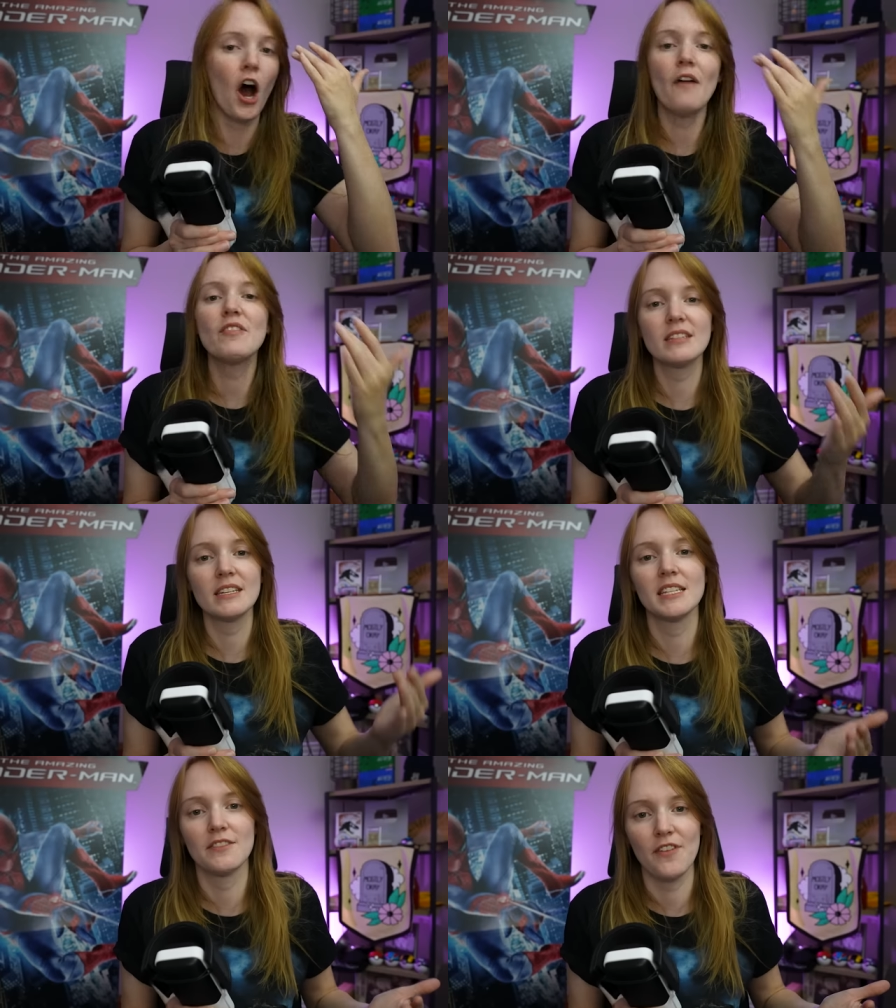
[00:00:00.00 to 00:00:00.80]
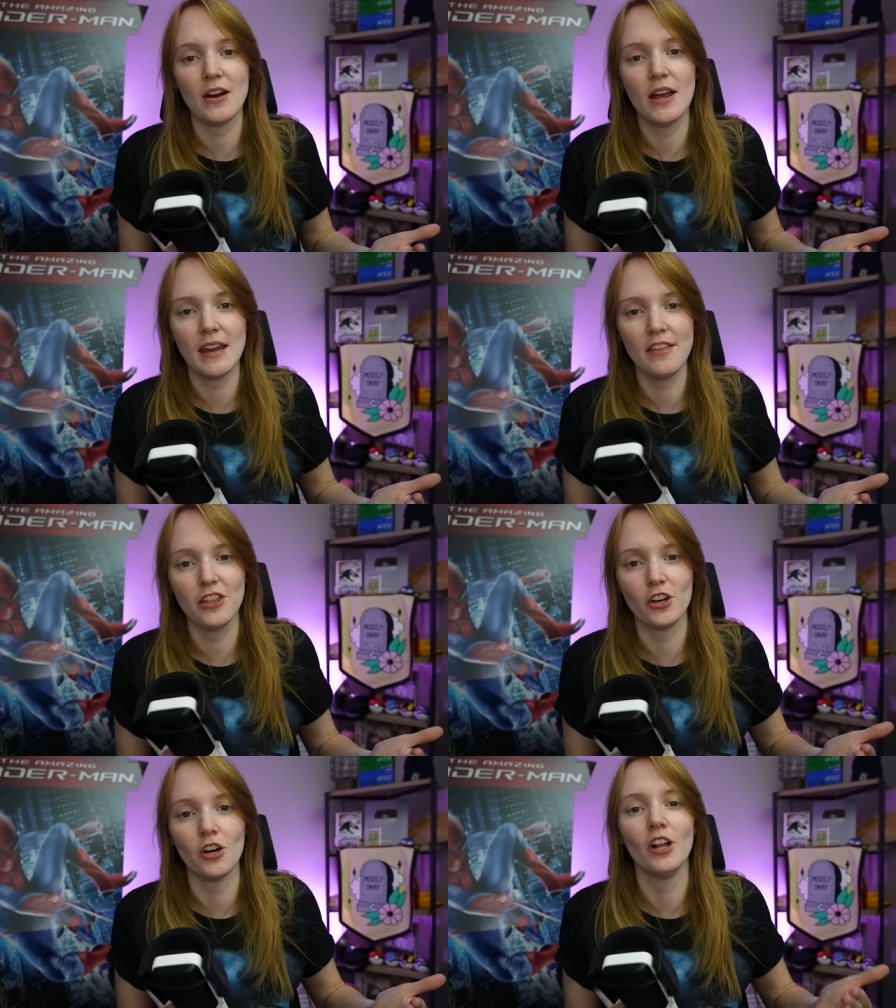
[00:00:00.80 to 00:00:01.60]
Obviously, it's very
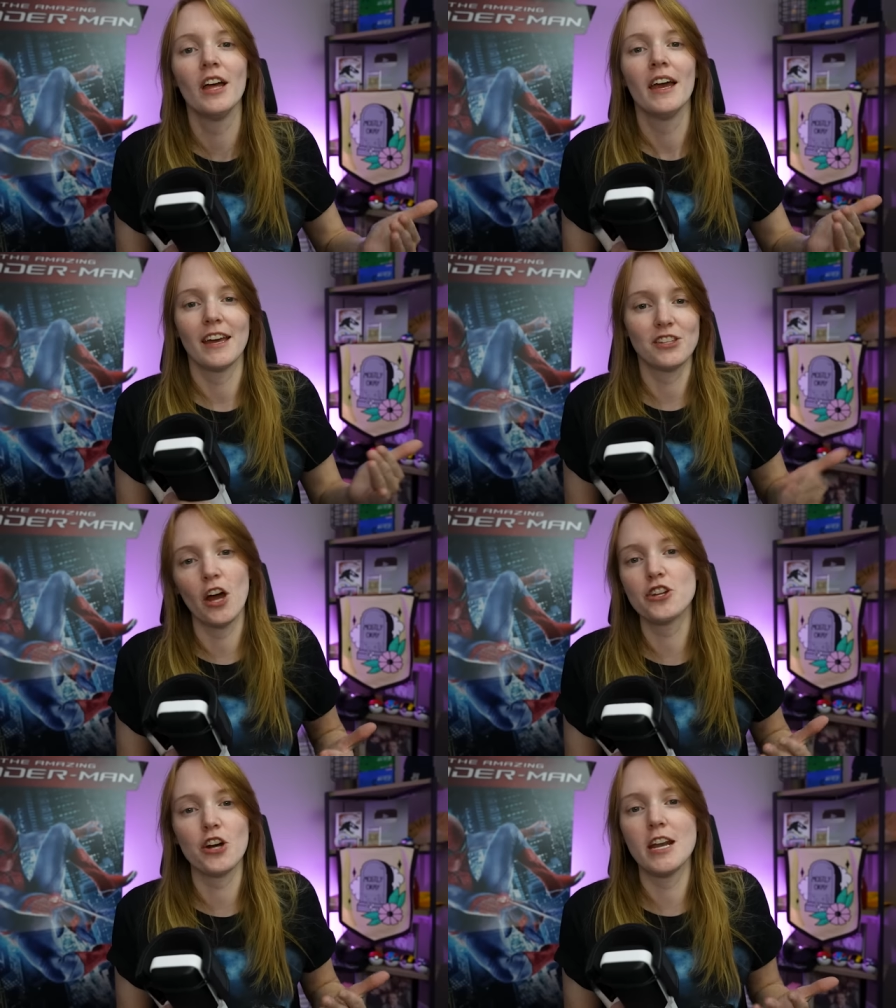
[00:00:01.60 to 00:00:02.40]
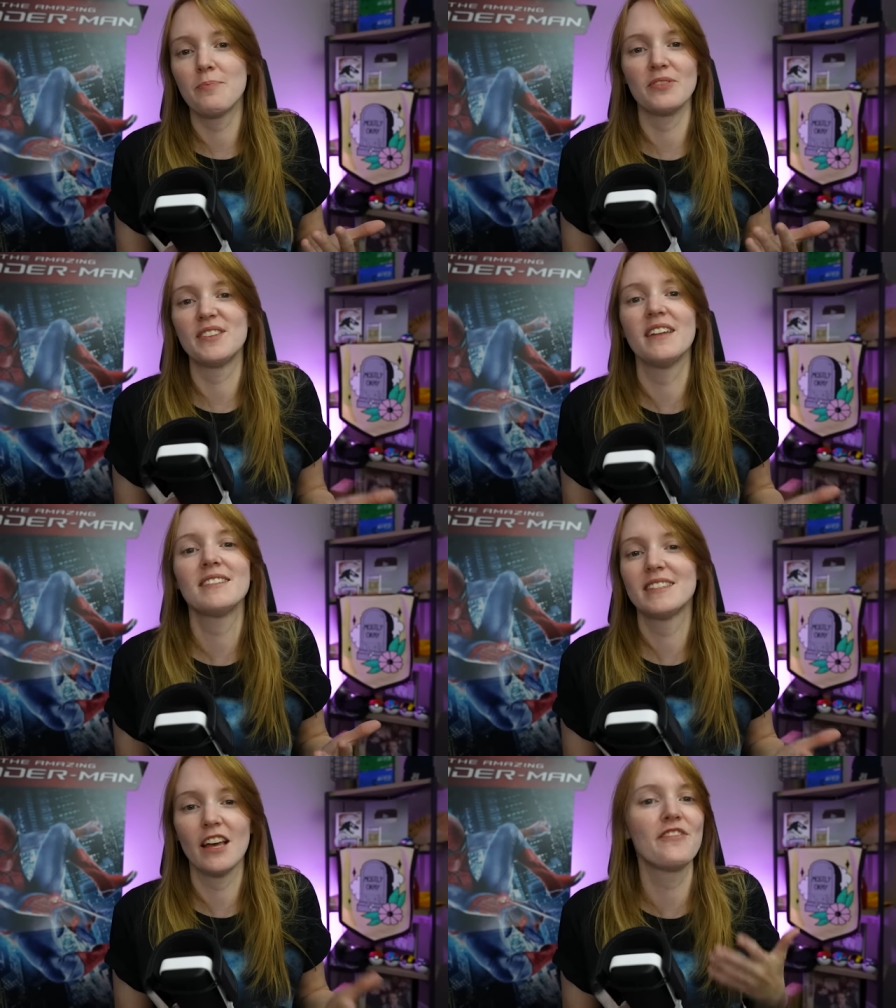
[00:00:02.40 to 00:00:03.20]
unethical. It's not trying to present
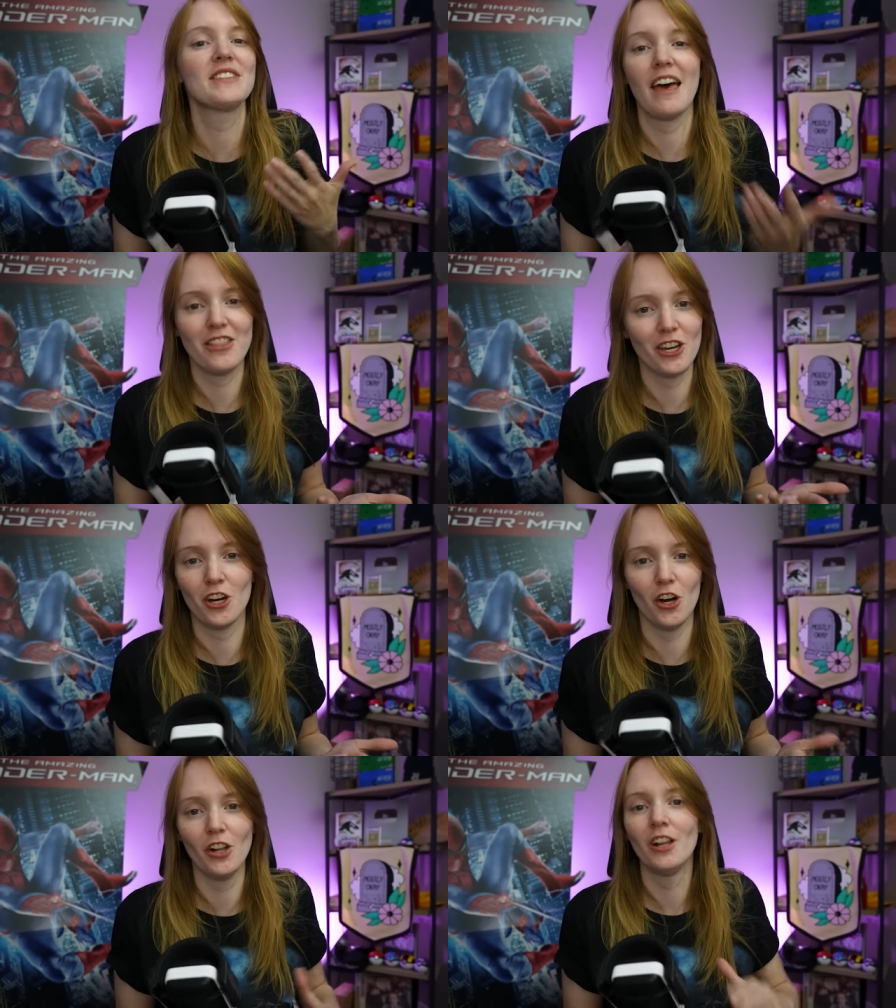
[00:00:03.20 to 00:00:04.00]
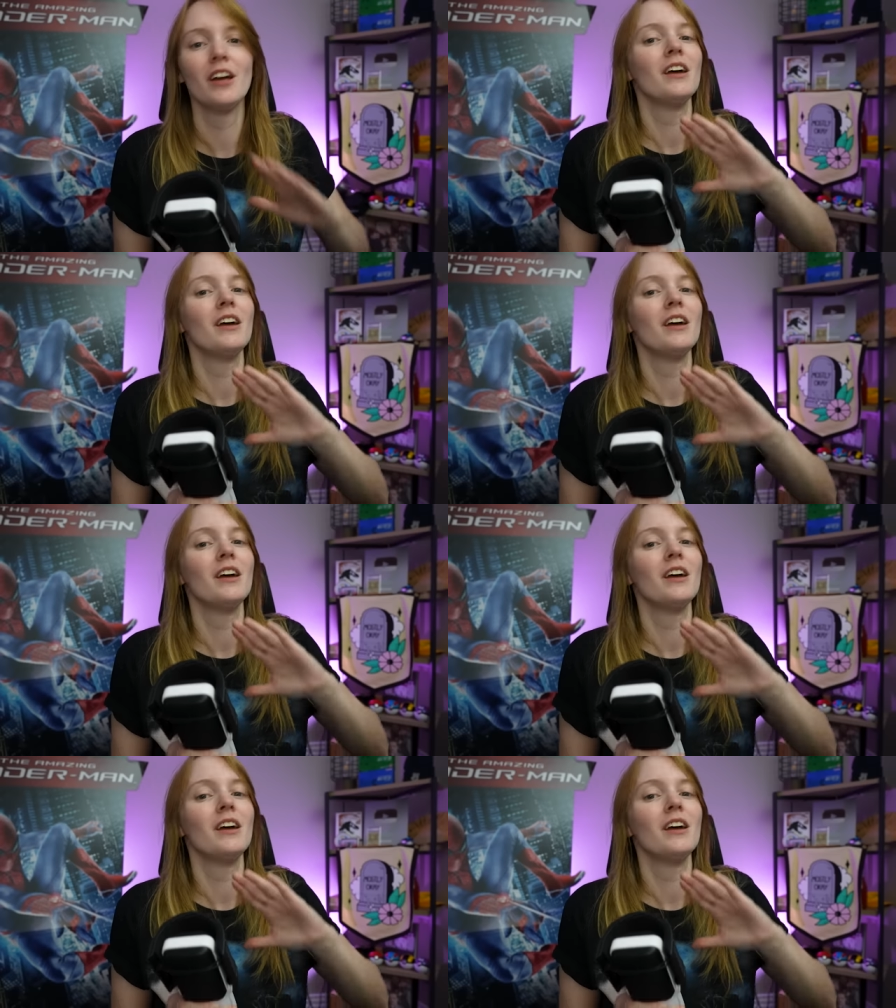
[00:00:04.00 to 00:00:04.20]
itself as ethical.